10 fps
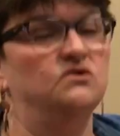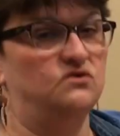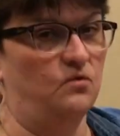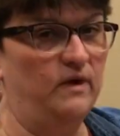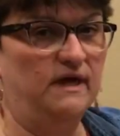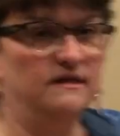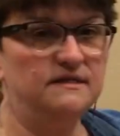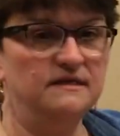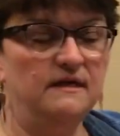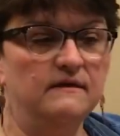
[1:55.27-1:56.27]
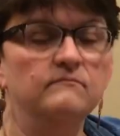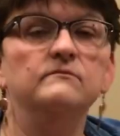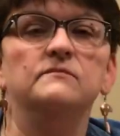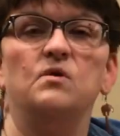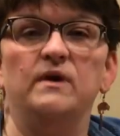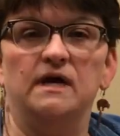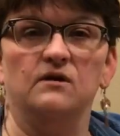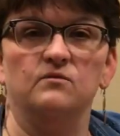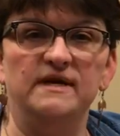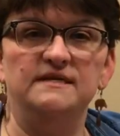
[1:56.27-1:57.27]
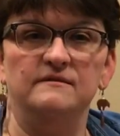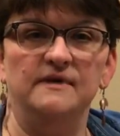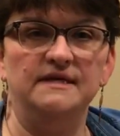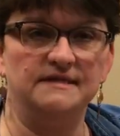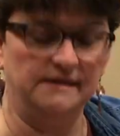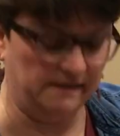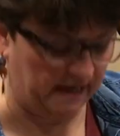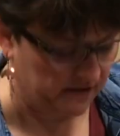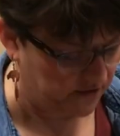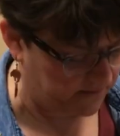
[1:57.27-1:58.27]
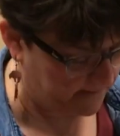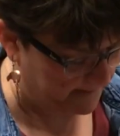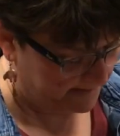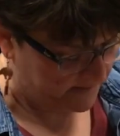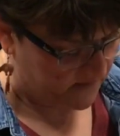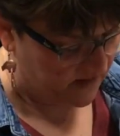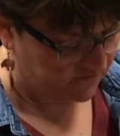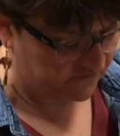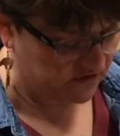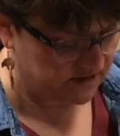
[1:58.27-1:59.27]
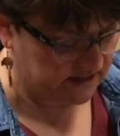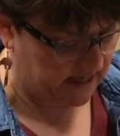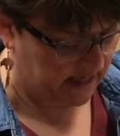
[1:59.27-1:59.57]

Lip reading: So we can see them, but we can erase them easily later. The first